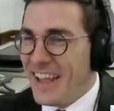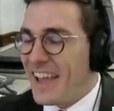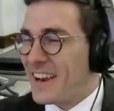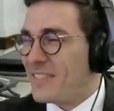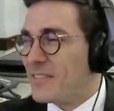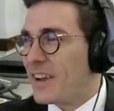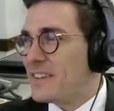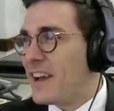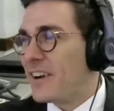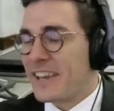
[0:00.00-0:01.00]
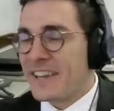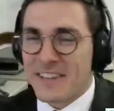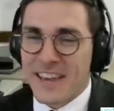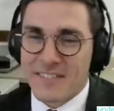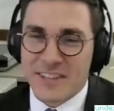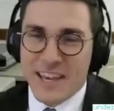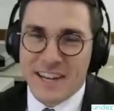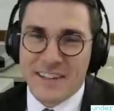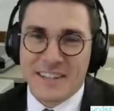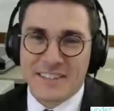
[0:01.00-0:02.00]
and now I guess I have to
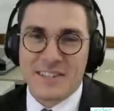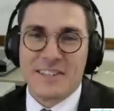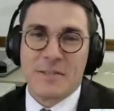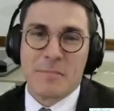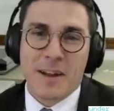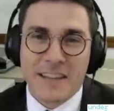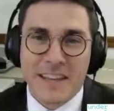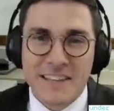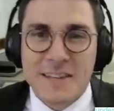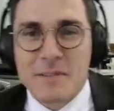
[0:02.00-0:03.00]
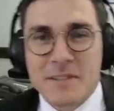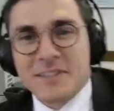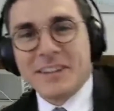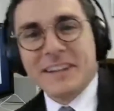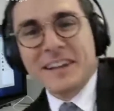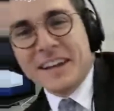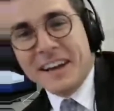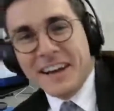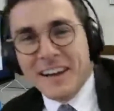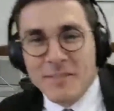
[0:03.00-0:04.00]
edit this into the podcast episode.
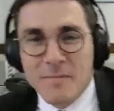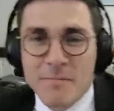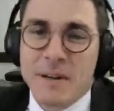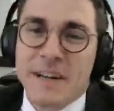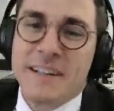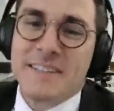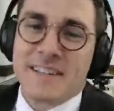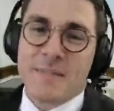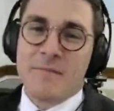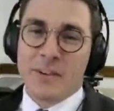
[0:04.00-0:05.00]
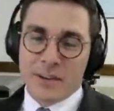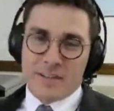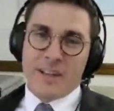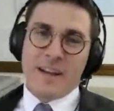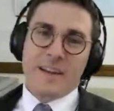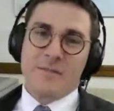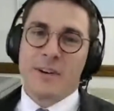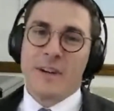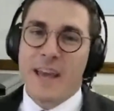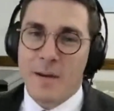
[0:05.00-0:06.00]
But I'm very glad. I'm
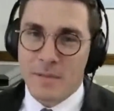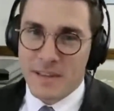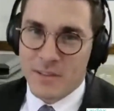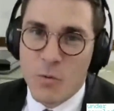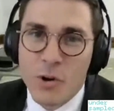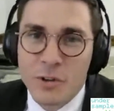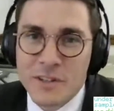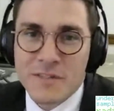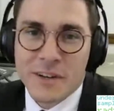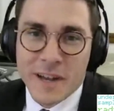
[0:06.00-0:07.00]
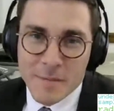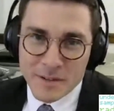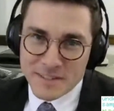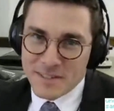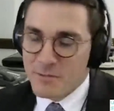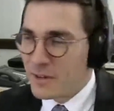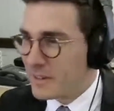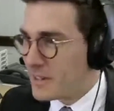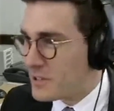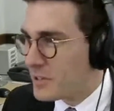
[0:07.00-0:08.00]
very happy. The world is very happy to see you wearing
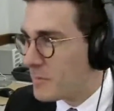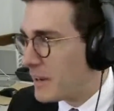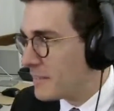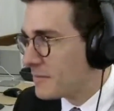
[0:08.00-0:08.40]
that shirt, man.